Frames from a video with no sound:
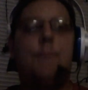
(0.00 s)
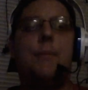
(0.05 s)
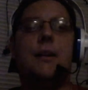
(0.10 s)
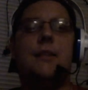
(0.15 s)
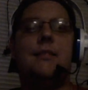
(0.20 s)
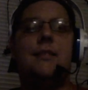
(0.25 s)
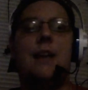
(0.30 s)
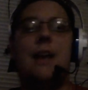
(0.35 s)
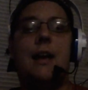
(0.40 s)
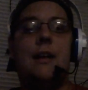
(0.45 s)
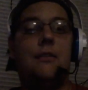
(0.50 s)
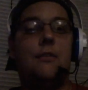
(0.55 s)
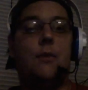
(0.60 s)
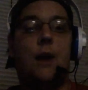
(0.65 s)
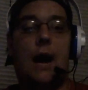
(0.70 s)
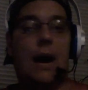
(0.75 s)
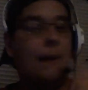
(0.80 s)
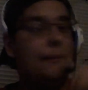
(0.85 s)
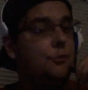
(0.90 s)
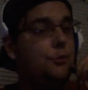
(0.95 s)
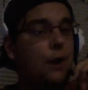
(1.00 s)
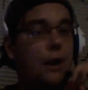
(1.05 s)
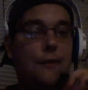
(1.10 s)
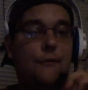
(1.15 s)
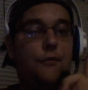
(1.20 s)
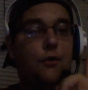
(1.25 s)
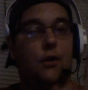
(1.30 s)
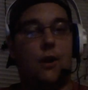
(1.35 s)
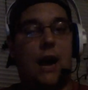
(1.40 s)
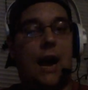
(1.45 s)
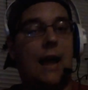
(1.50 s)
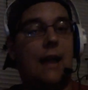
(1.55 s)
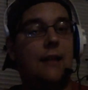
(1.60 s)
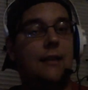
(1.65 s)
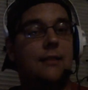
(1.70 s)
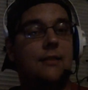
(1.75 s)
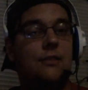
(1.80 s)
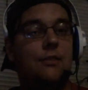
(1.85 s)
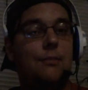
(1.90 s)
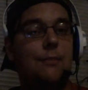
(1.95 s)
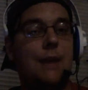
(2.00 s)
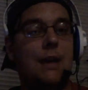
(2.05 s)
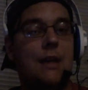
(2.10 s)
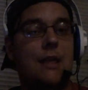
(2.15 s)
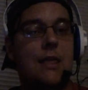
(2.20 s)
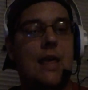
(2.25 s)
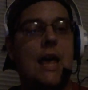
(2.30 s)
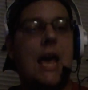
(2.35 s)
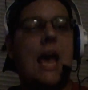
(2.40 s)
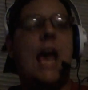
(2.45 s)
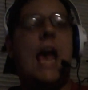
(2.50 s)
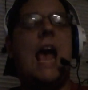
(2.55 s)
but says, I'm trading for Alex Smith,